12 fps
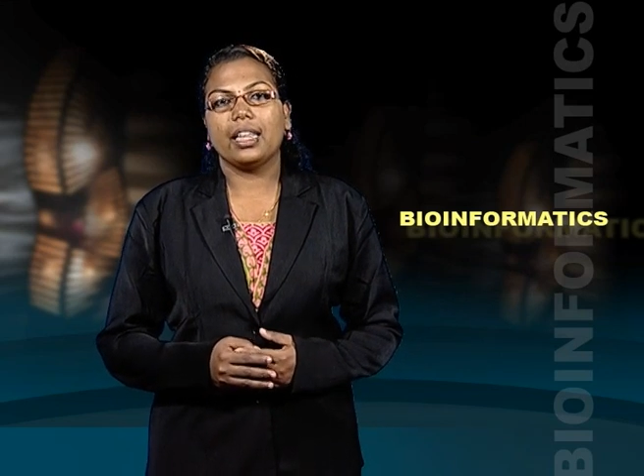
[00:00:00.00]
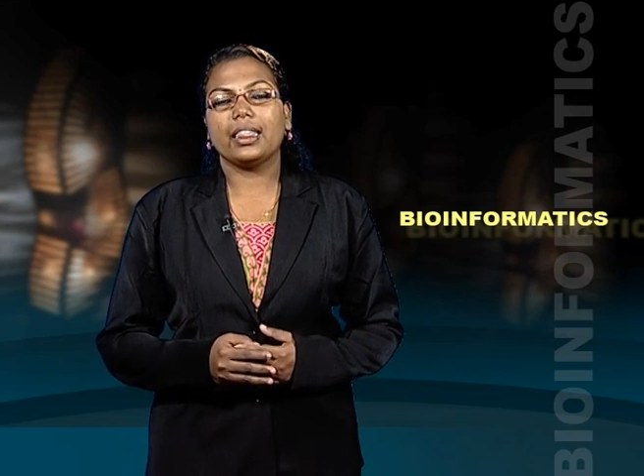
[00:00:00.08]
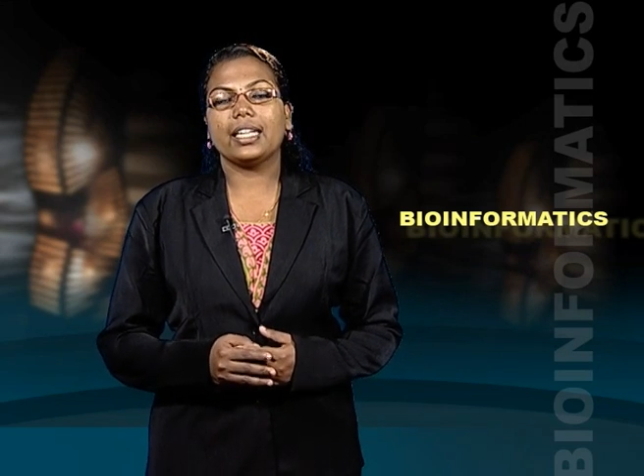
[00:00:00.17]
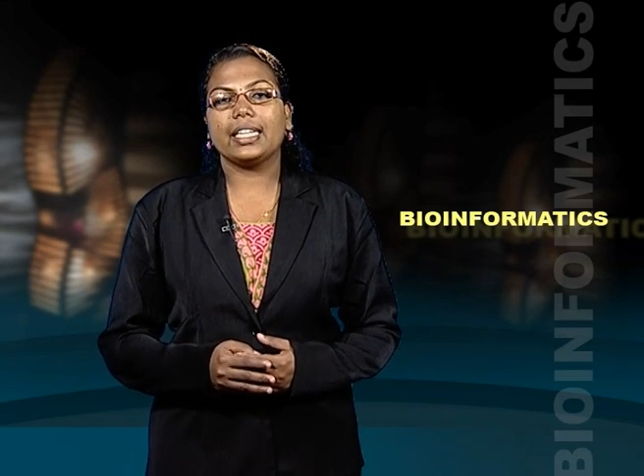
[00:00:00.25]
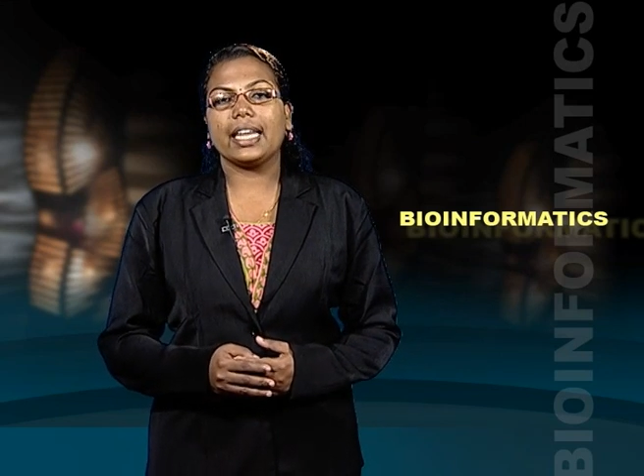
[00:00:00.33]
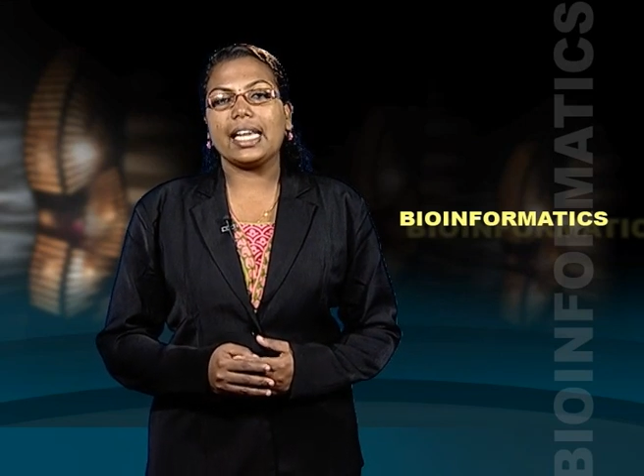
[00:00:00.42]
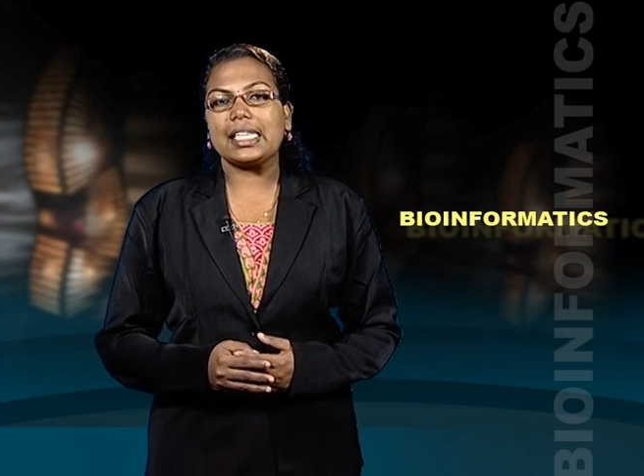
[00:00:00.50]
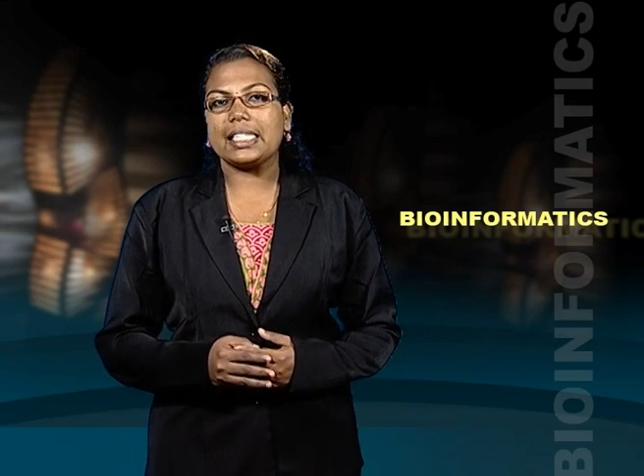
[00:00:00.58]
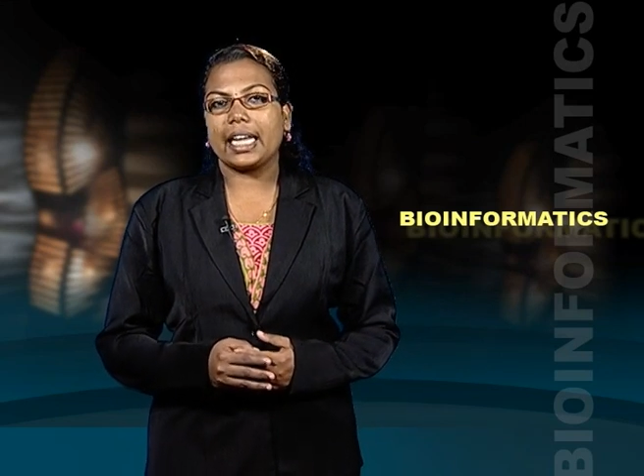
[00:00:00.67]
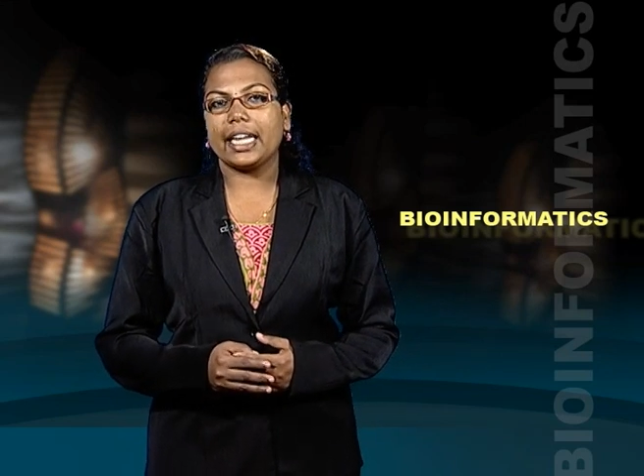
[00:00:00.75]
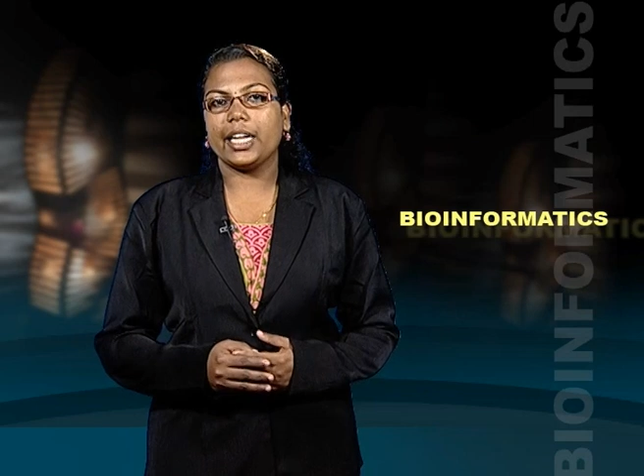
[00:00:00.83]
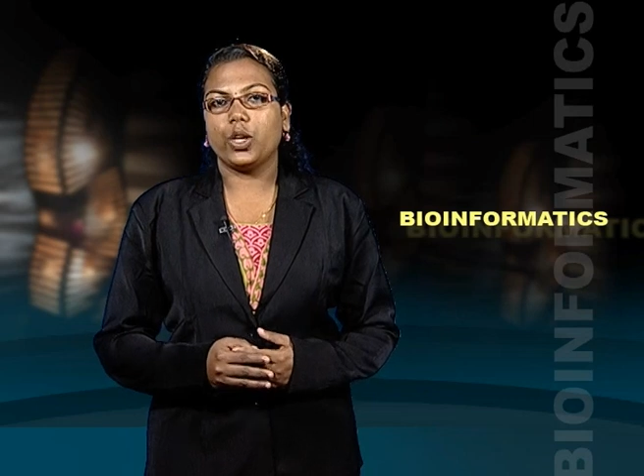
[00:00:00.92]
The
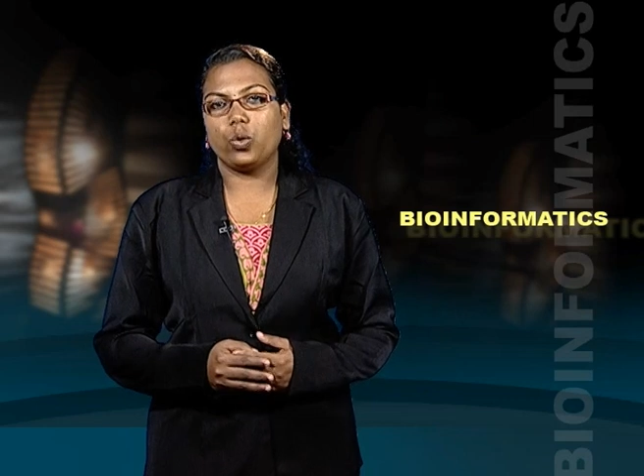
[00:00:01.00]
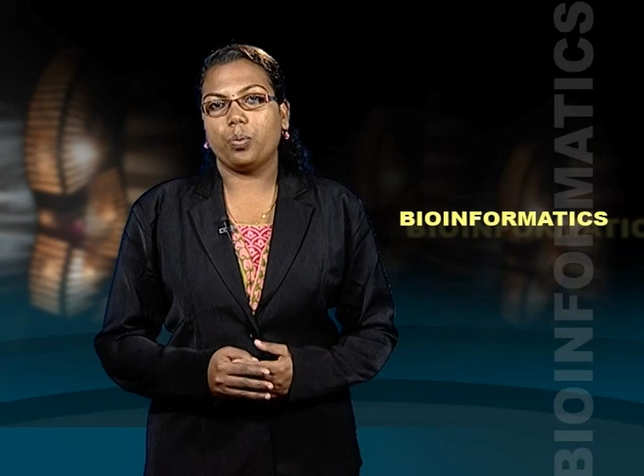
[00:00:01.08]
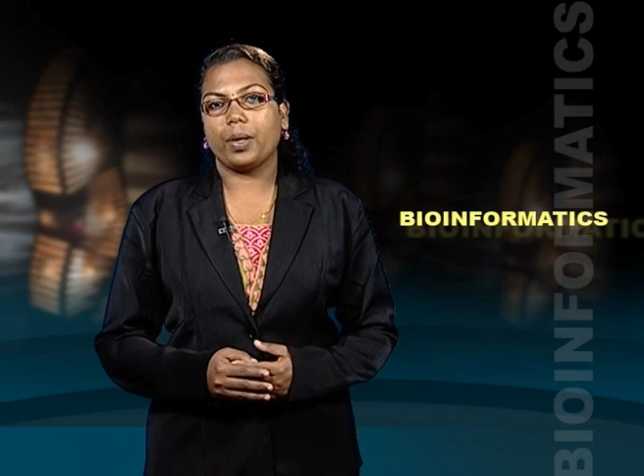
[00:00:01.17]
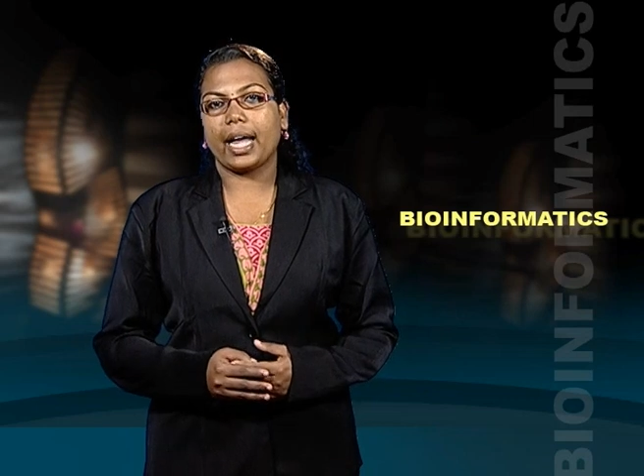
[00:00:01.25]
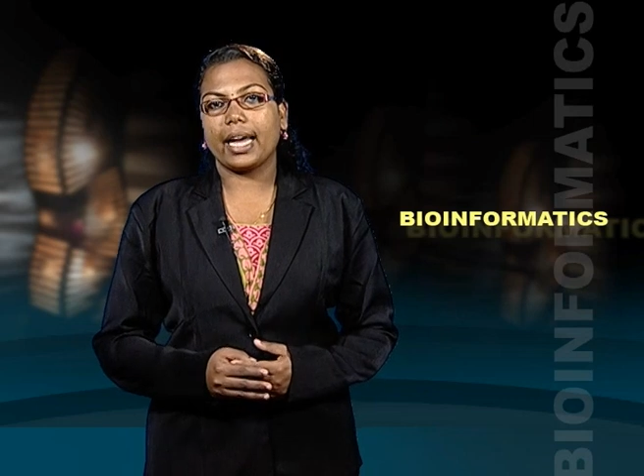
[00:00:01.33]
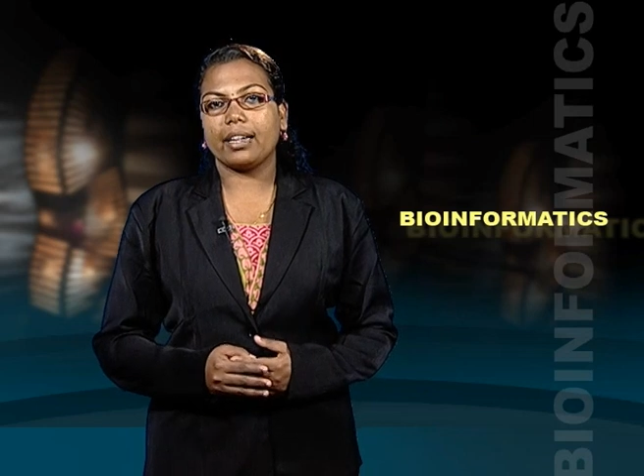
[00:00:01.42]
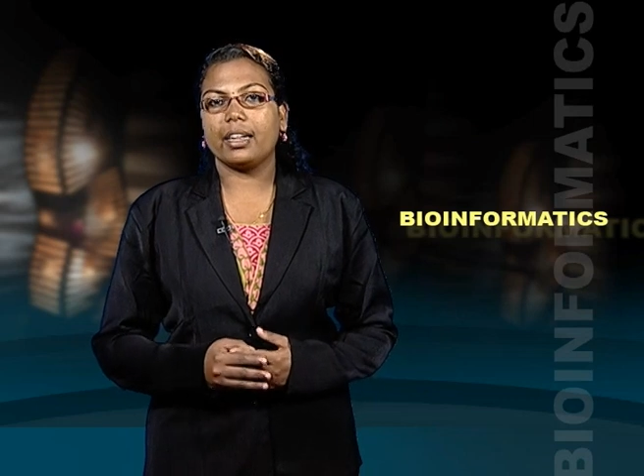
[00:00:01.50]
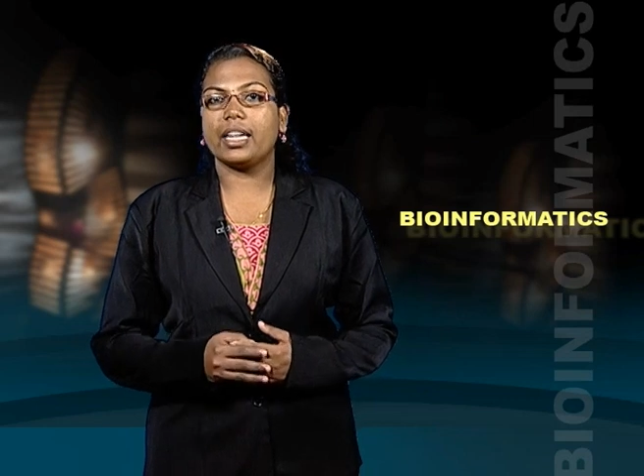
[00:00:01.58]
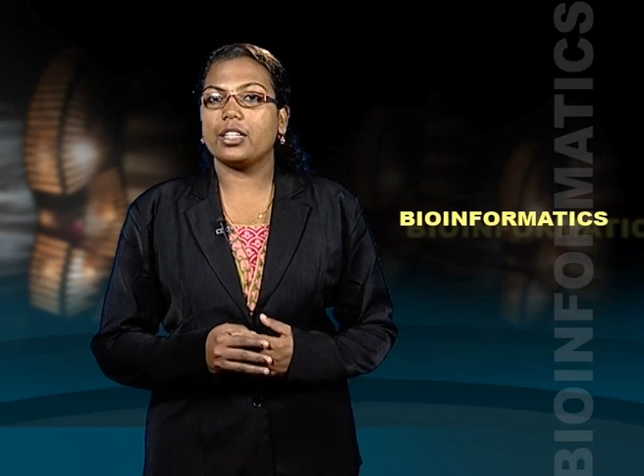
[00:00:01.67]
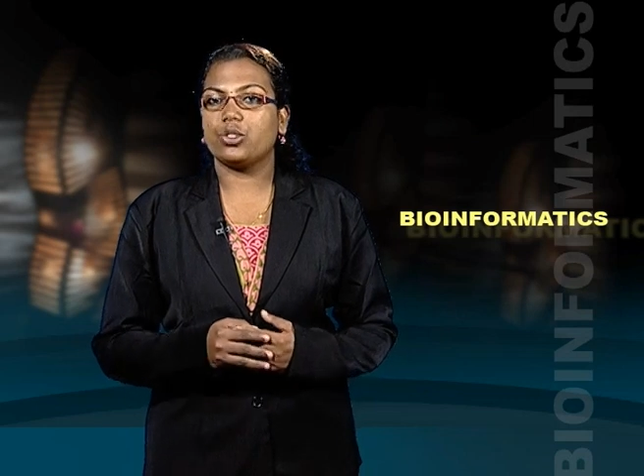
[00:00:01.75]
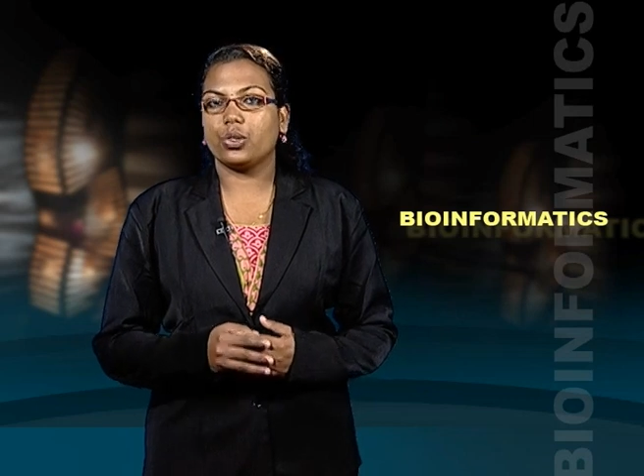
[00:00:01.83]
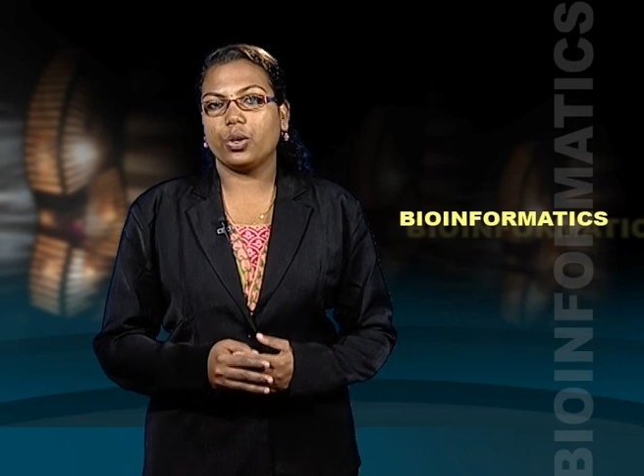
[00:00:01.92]
T-Si loop and
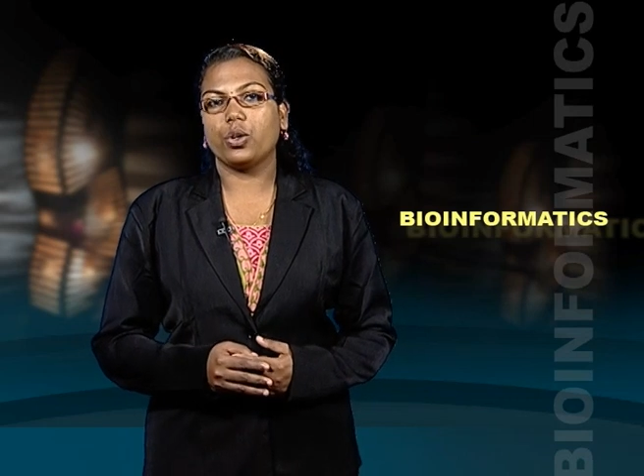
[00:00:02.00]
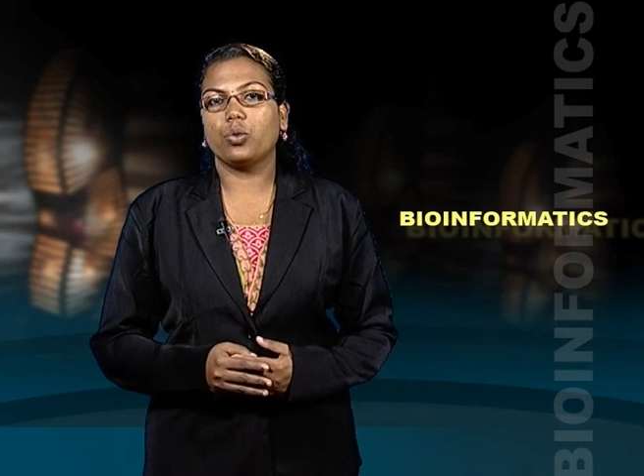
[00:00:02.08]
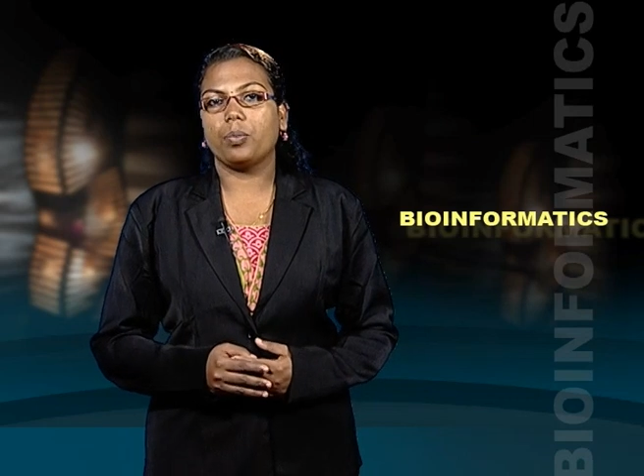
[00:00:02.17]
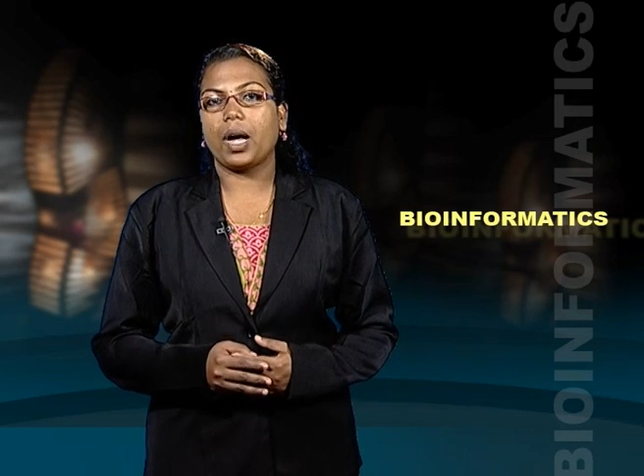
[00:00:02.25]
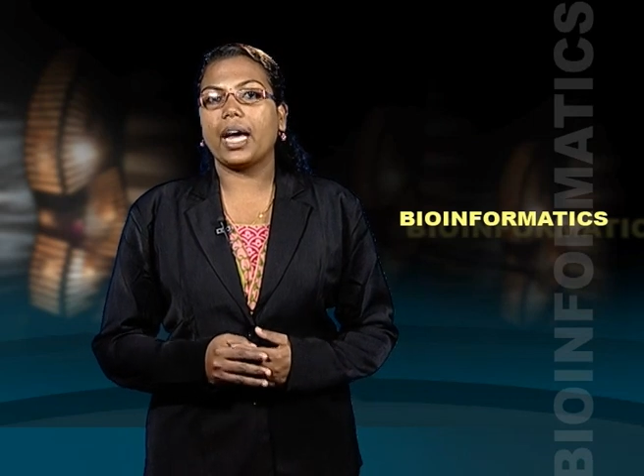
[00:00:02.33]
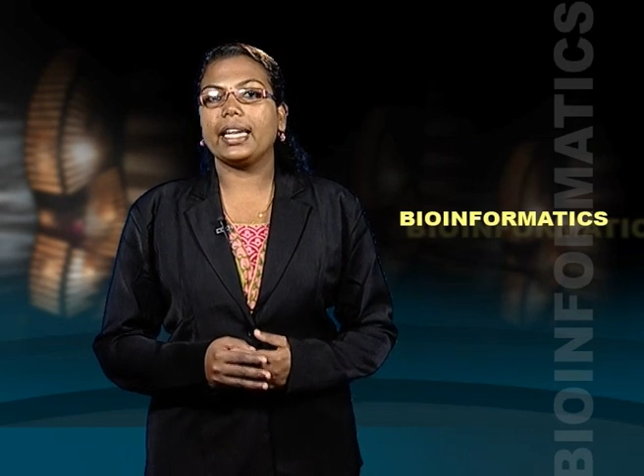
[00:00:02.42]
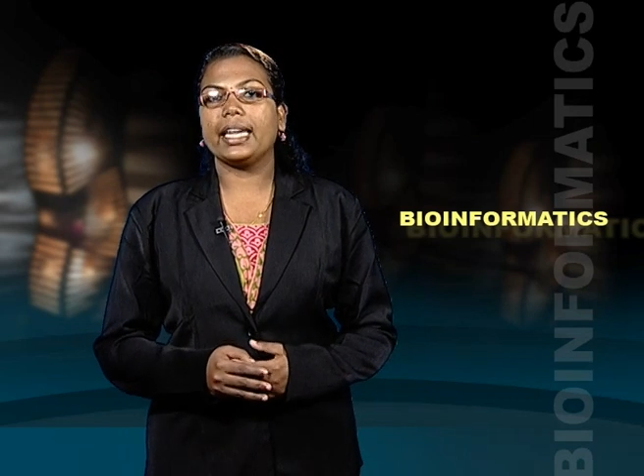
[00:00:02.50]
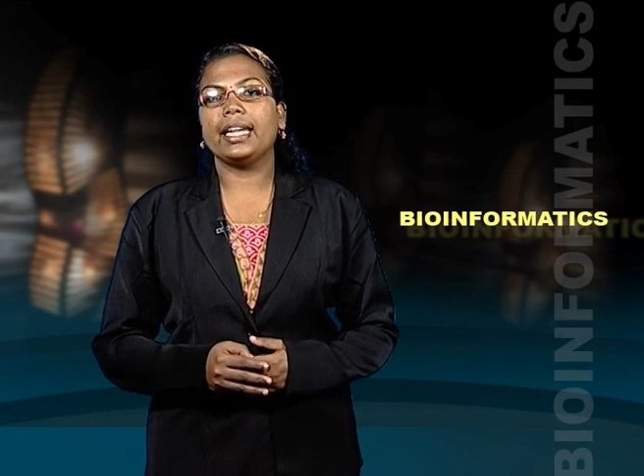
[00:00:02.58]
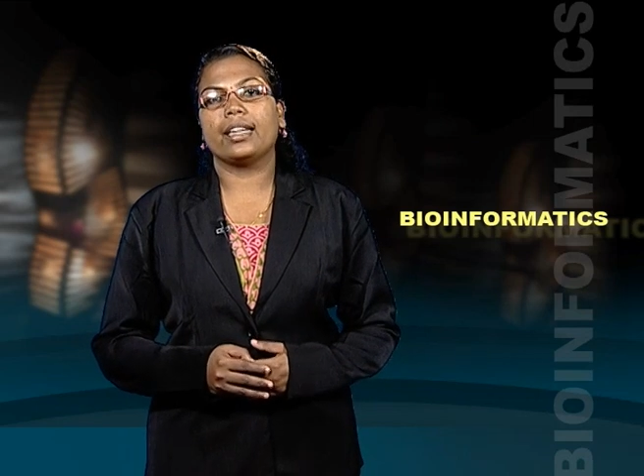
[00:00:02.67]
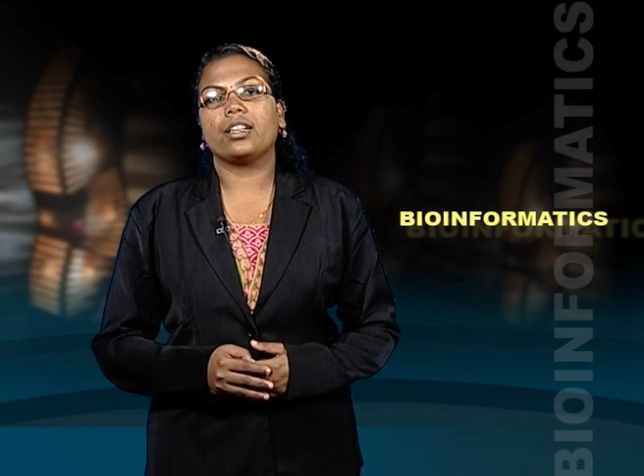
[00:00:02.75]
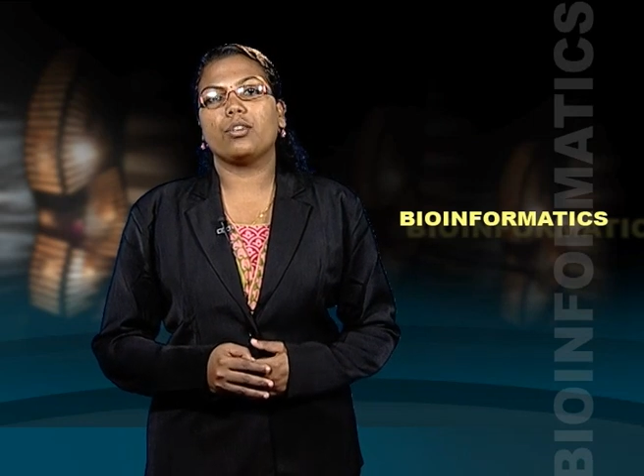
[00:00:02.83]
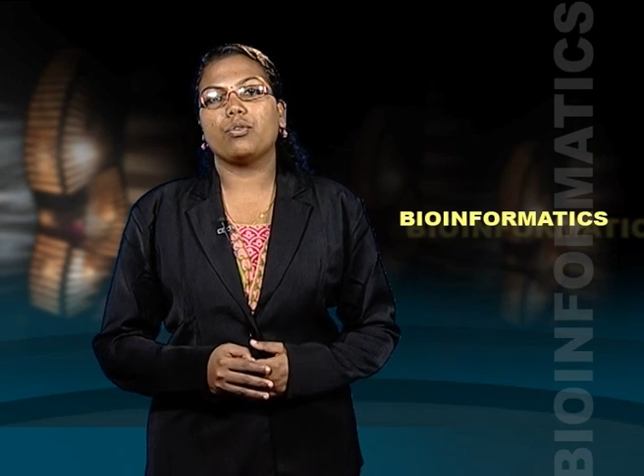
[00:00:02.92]
DHU loop are needed